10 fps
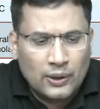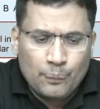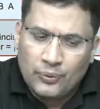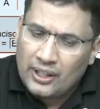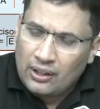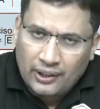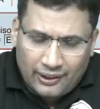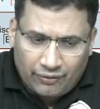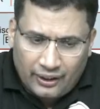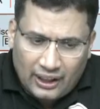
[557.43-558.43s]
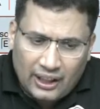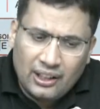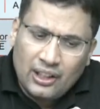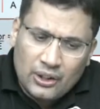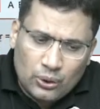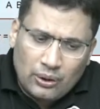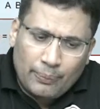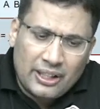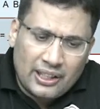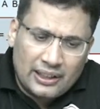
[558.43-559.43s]
It is not FDI. So, the best
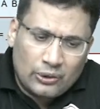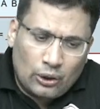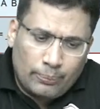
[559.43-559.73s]
answer will be